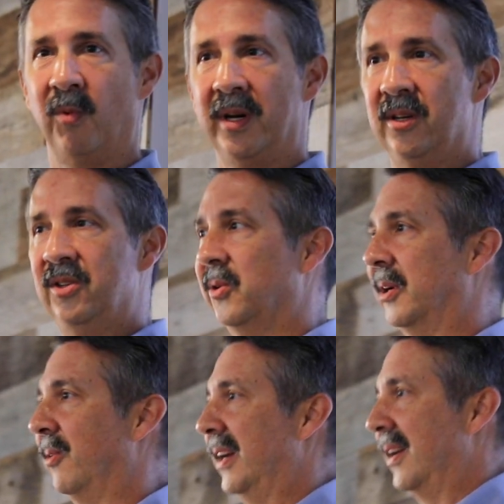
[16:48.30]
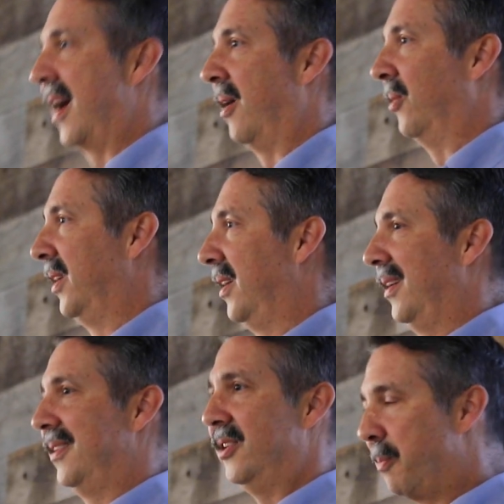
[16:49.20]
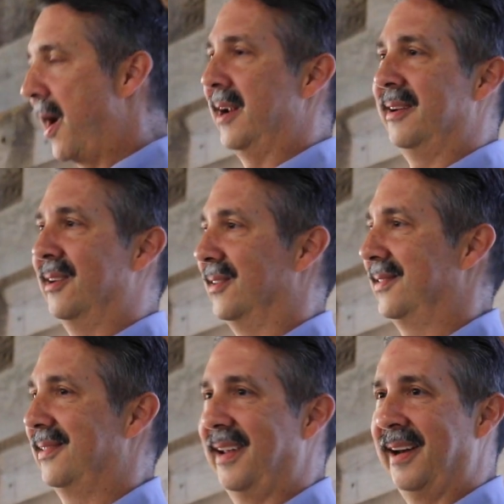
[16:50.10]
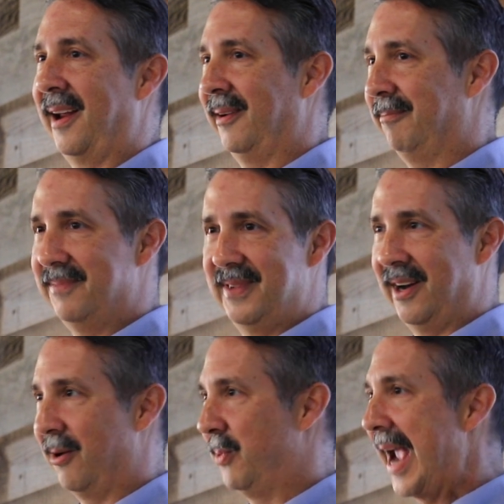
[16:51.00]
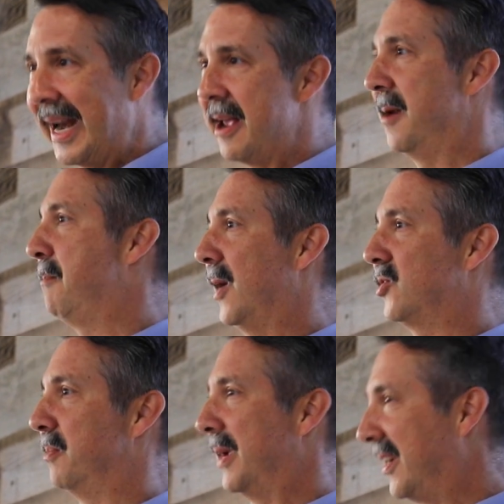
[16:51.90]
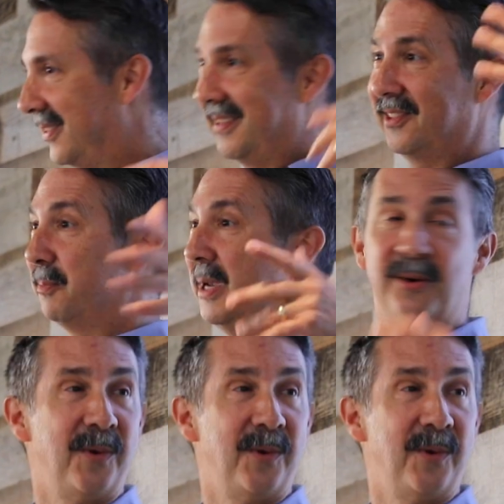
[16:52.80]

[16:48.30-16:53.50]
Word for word: and what you're doing right now, you're pioneers. And I, Ooh. you know, we got to get a picture because this will be